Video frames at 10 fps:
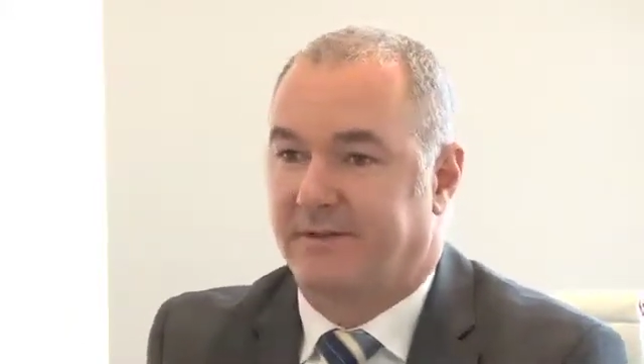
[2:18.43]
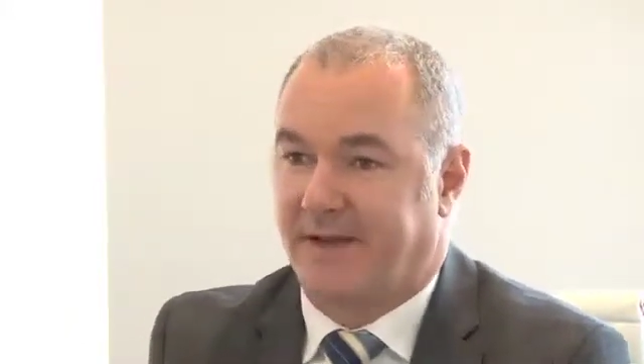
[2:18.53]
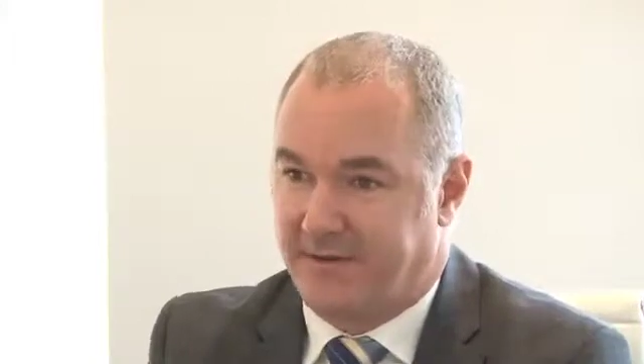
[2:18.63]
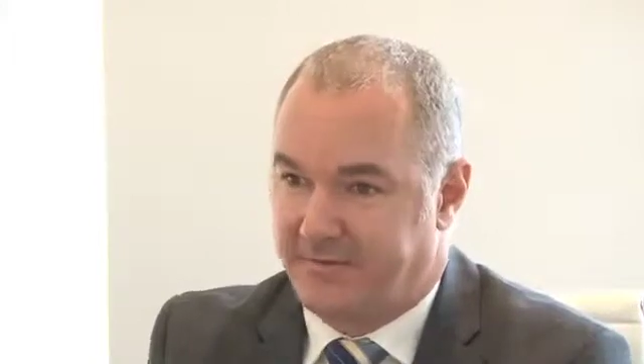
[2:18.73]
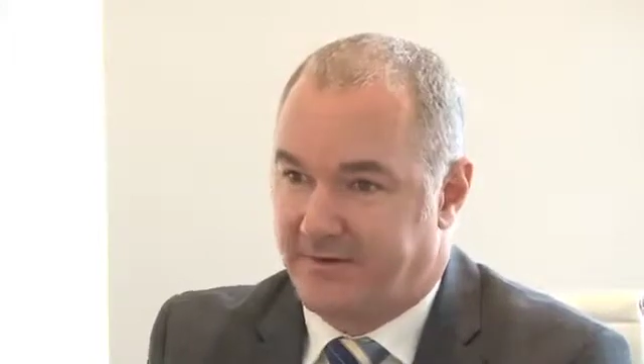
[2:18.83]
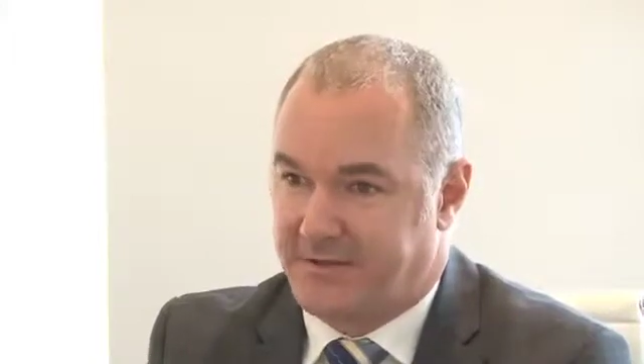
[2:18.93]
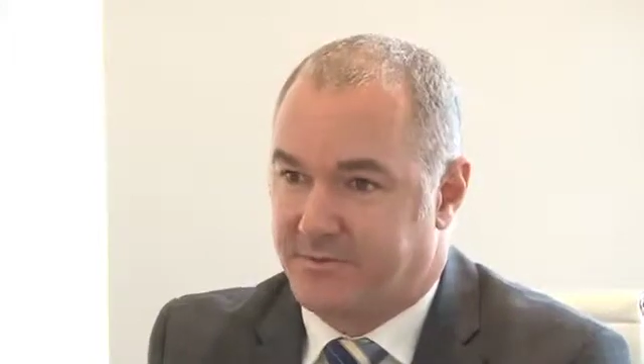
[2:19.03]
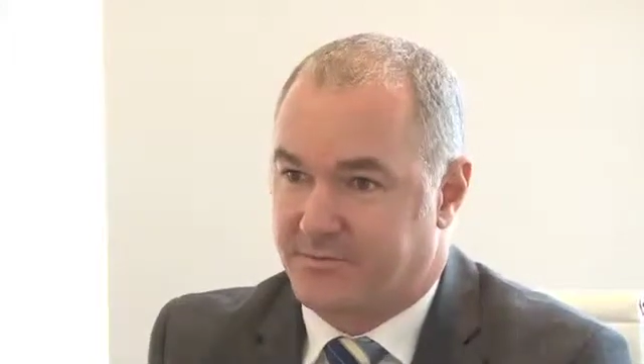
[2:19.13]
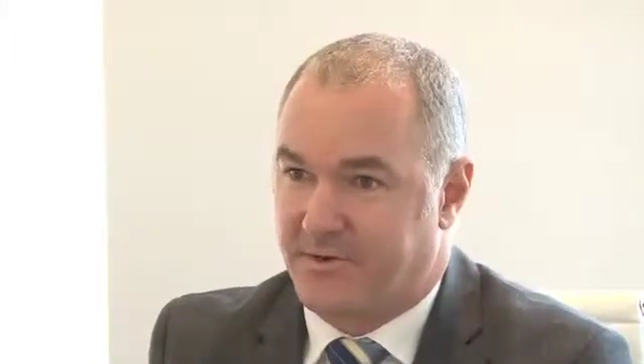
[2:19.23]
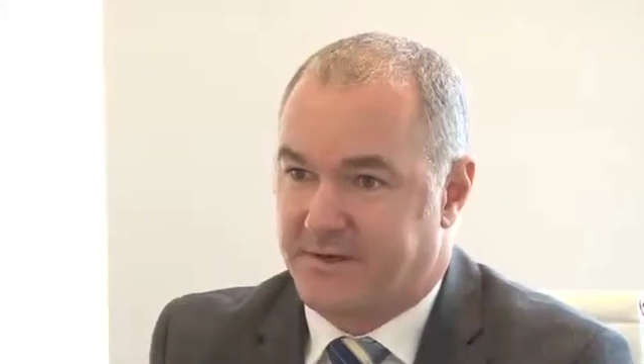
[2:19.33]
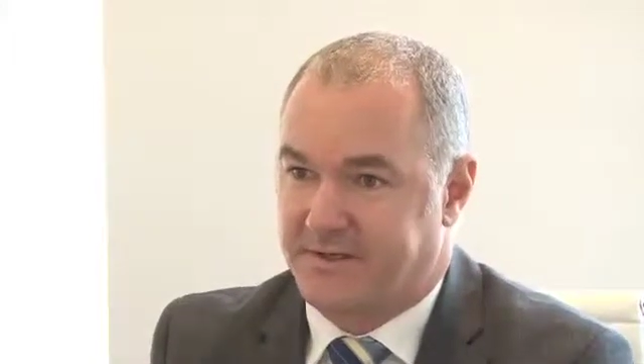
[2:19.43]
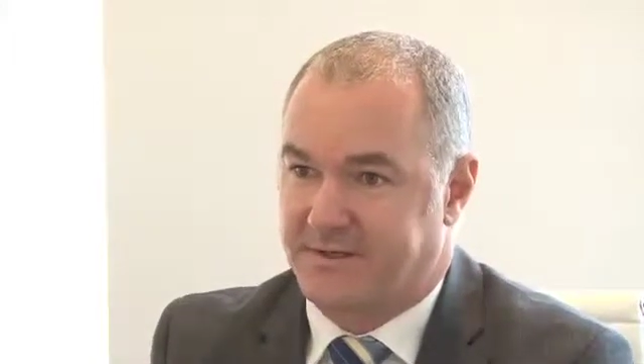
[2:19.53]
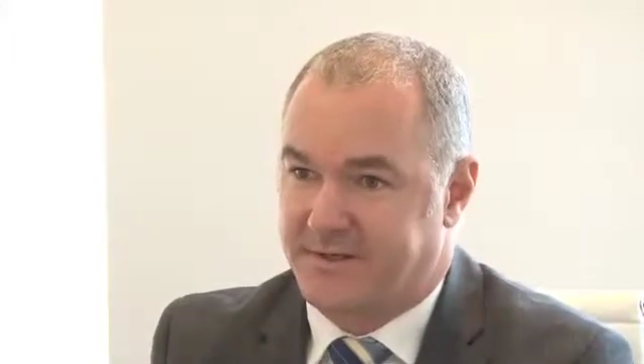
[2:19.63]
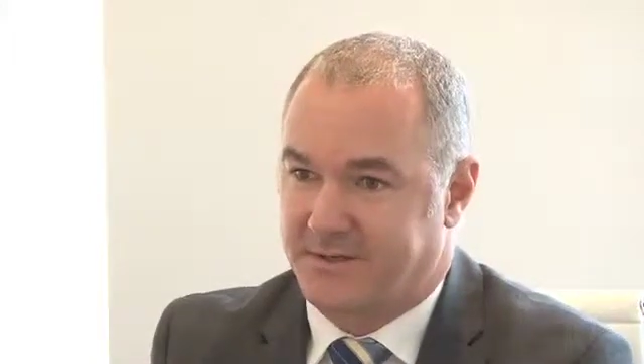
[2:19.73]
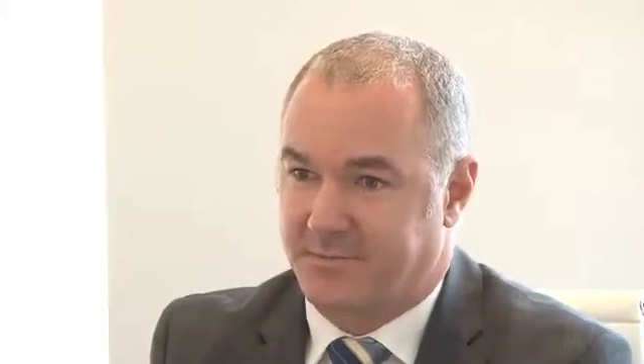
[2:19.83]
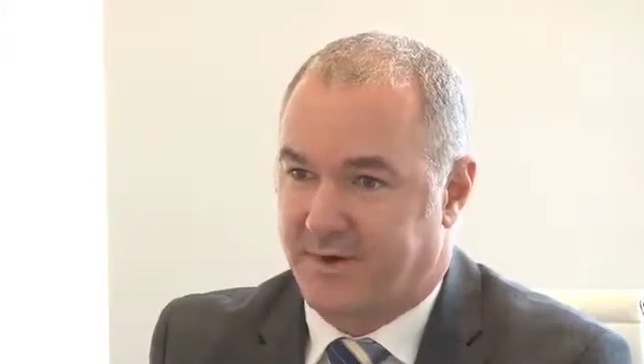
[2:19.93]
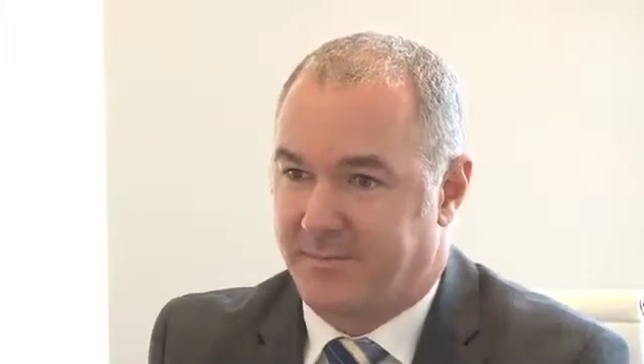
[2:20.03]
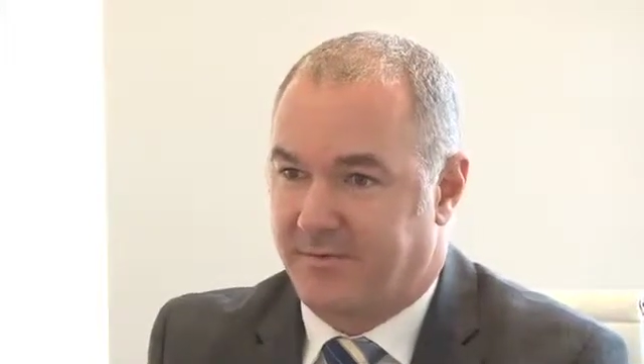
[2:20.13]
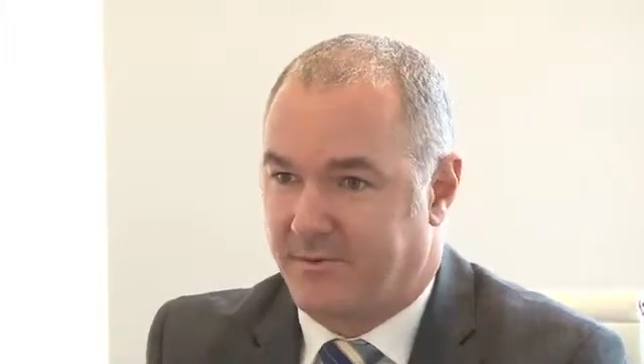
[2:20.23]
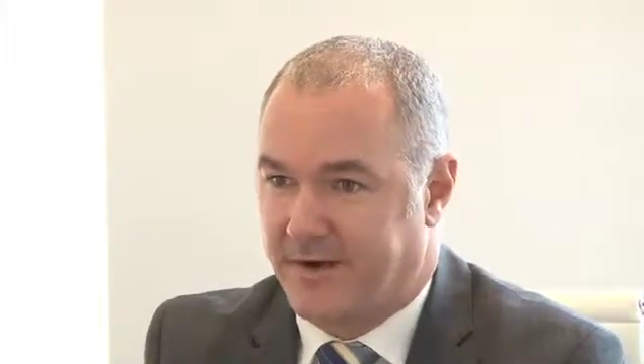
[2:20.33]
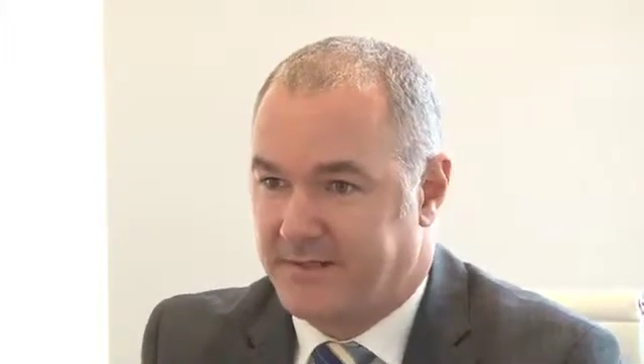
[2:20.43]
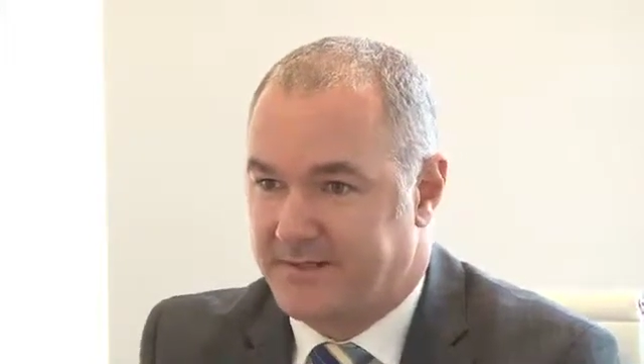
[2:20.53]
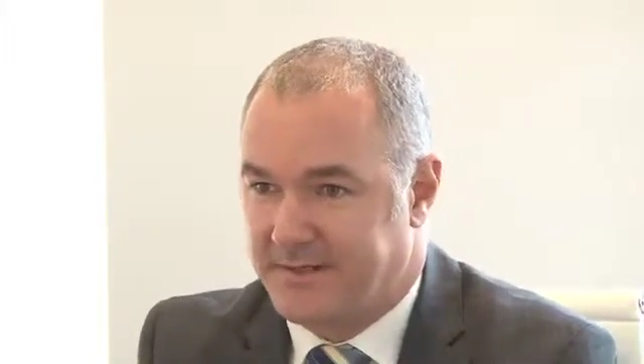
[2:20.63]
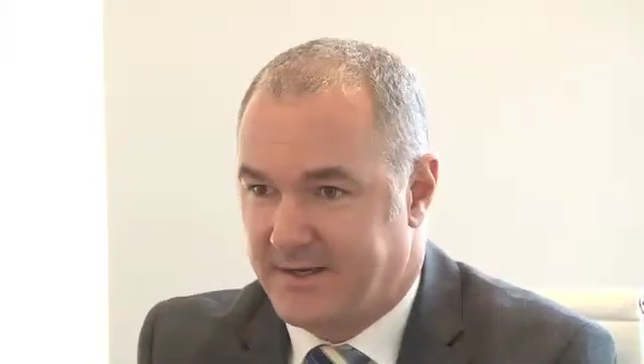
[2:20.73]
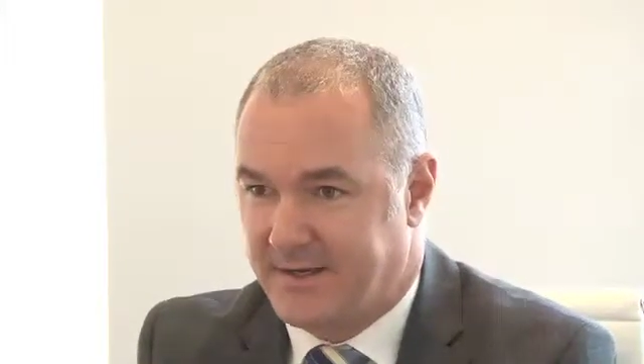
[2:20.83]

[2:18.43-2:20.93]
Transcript: land values were rising at such a rapid rate.